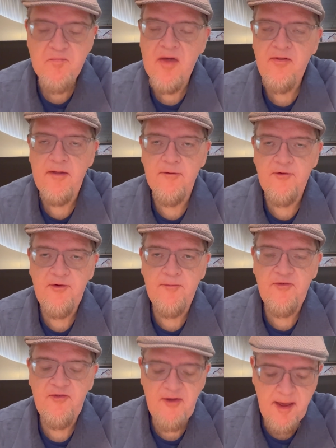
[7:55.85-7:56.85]
I think there's some
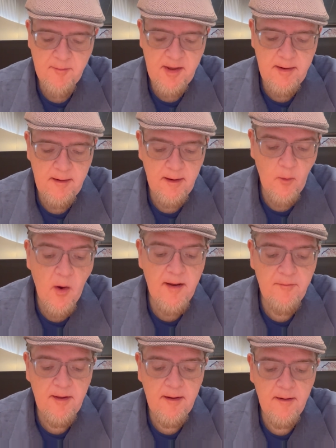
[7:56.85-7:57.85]
salmon and quite a
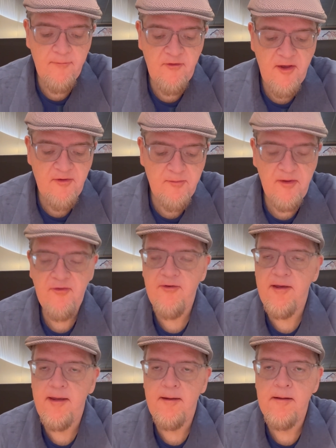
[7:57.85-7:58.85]
bit of sesame
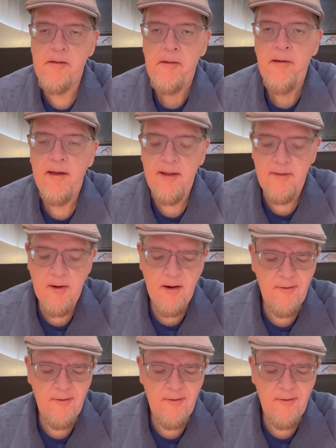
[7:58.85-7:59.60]
seed in there.